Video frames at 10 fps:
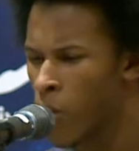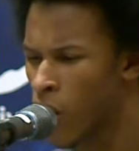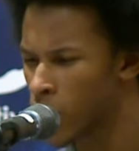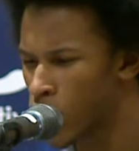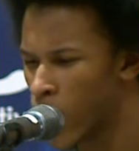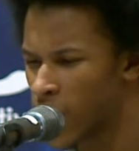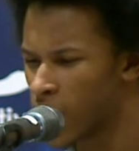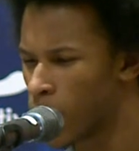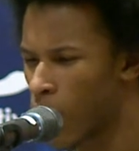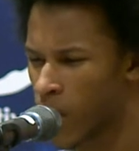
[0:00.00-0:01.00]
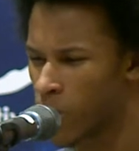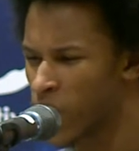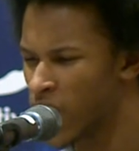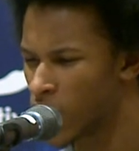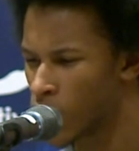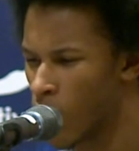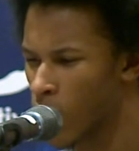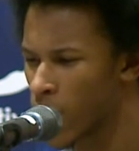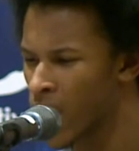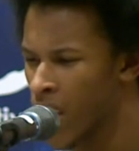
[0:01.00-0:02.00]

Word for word: punctuation mark, and pen stroke.